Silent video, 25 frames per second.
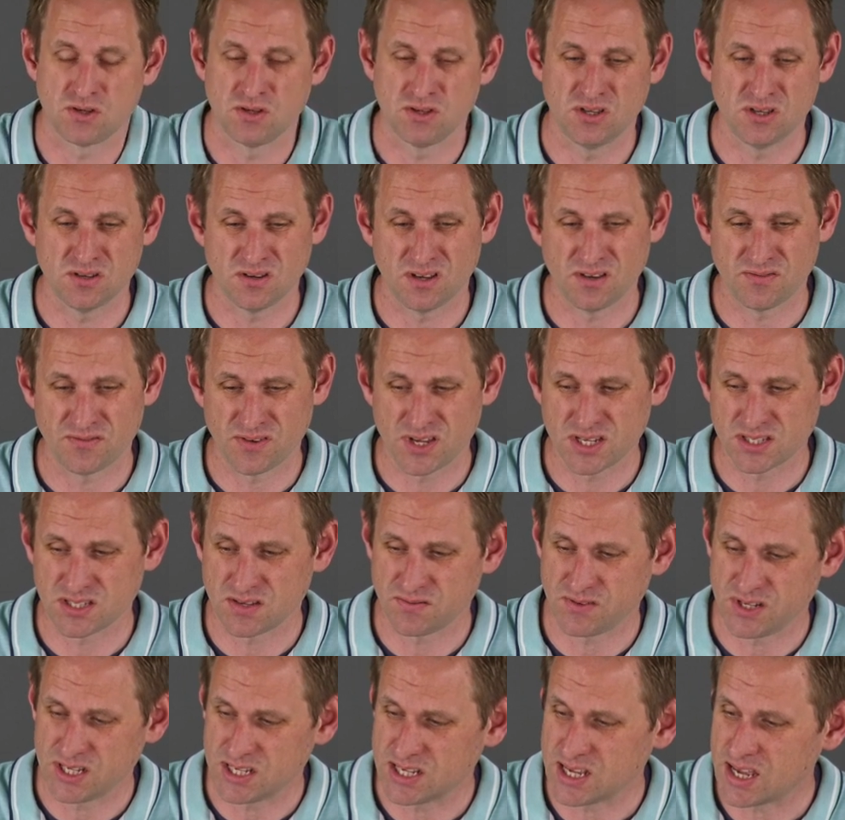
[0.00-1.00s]
you're
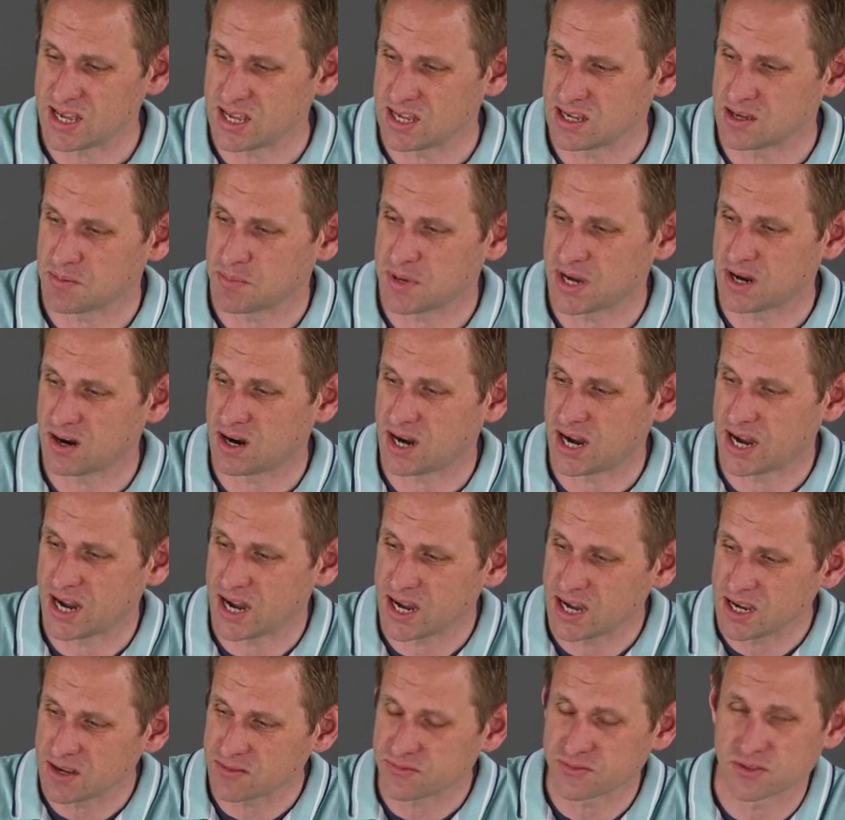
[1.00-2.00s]
effectively getting about
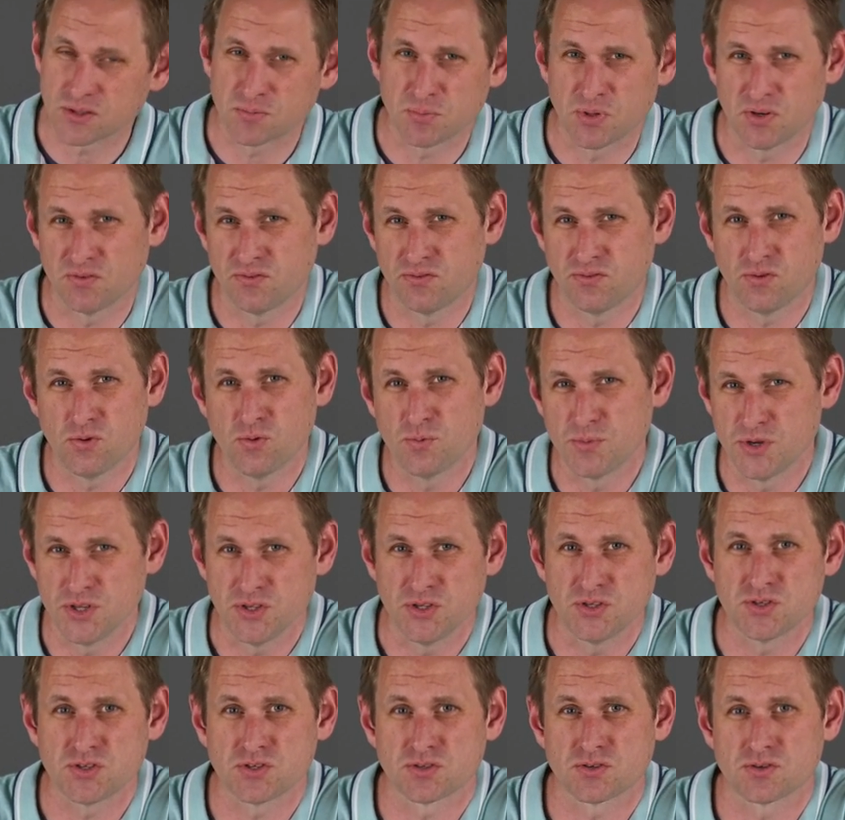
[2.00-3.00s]
half the
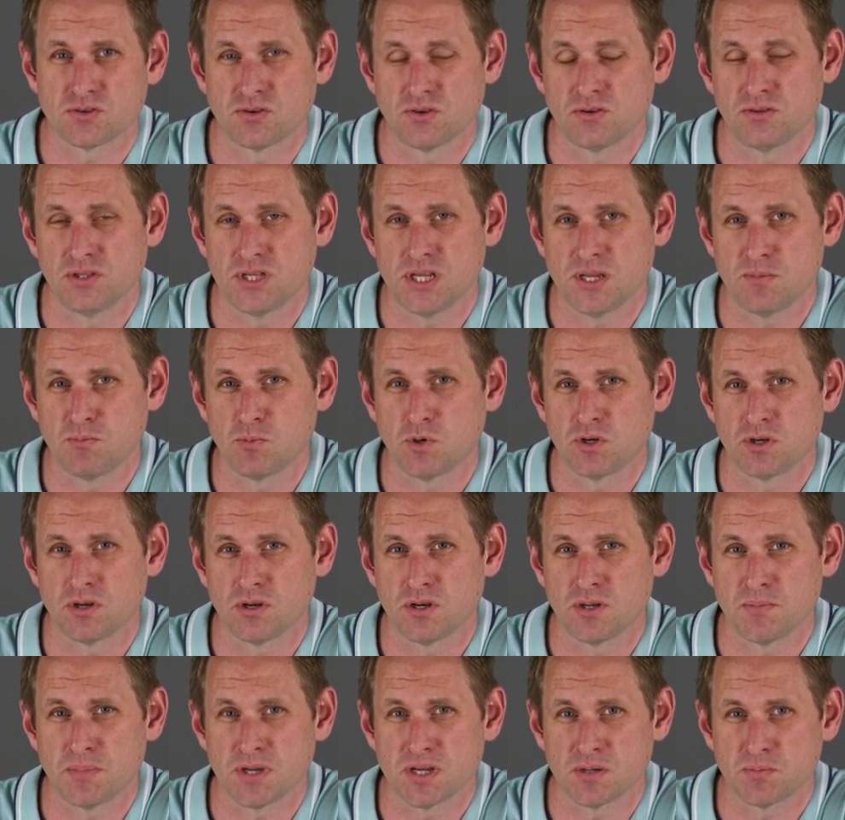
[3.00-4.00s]
performance on the M1
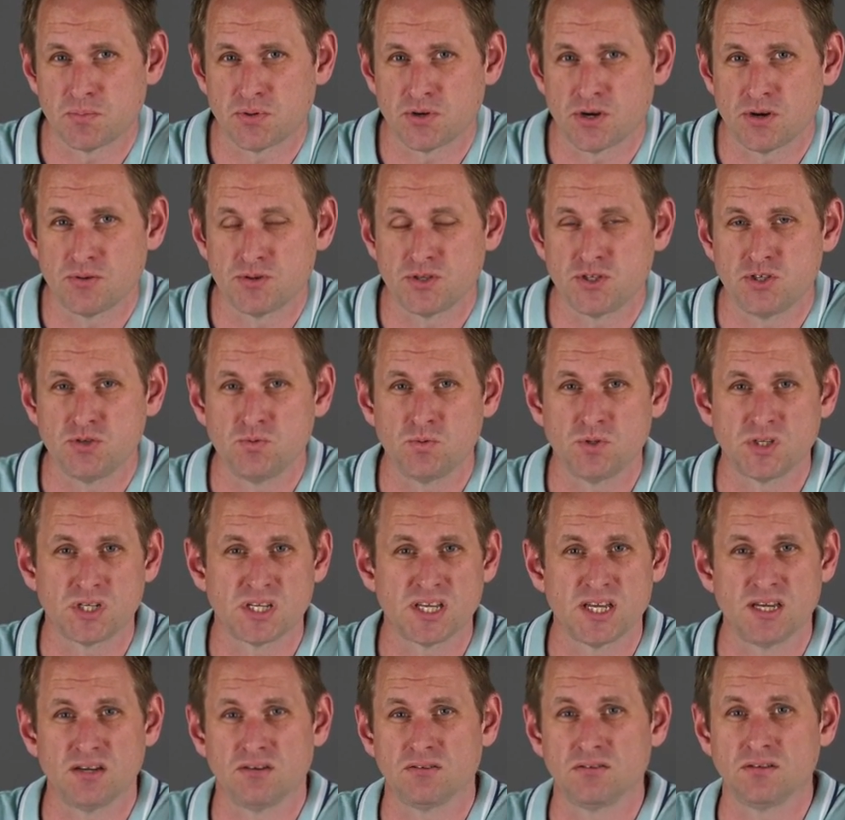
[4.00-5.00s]
iPad Pro as you would
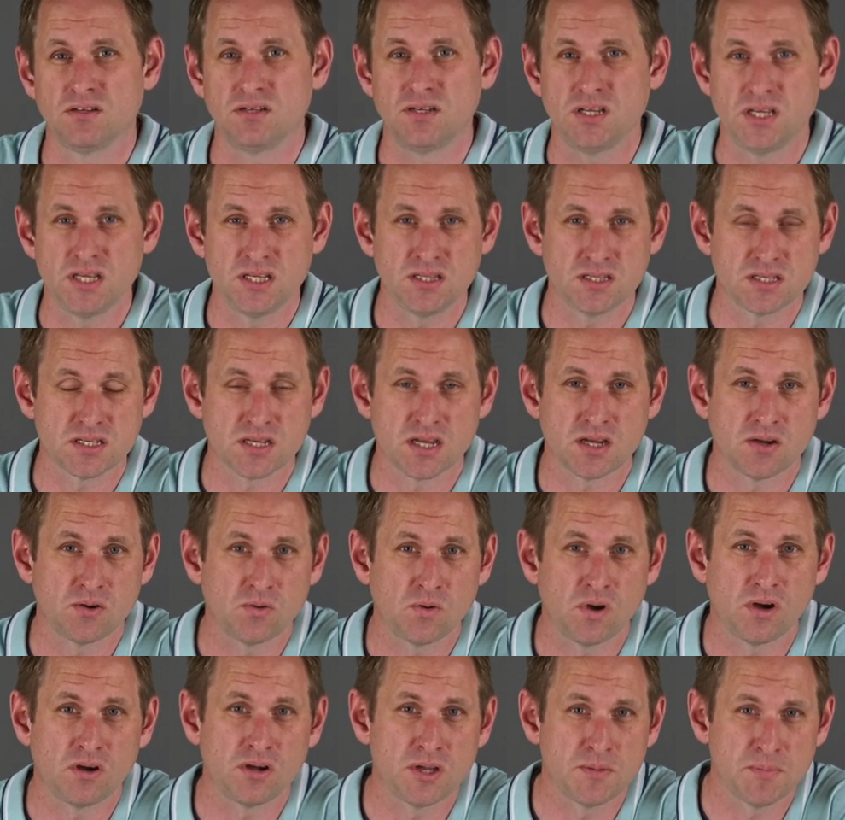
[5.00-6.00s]
get on an
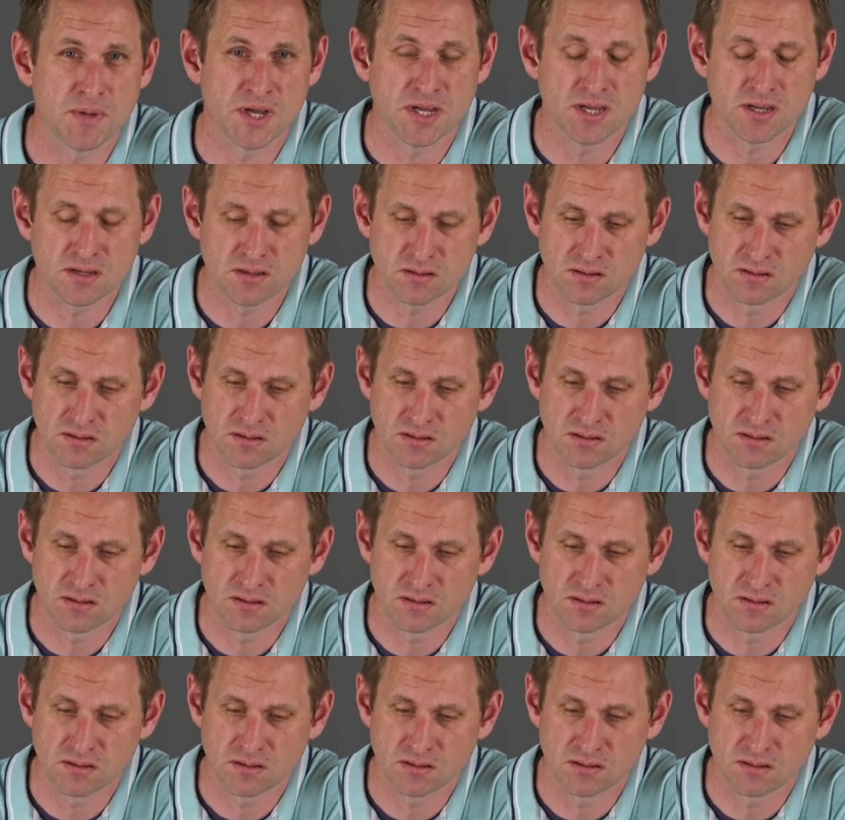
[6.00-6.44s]
Intel iMac.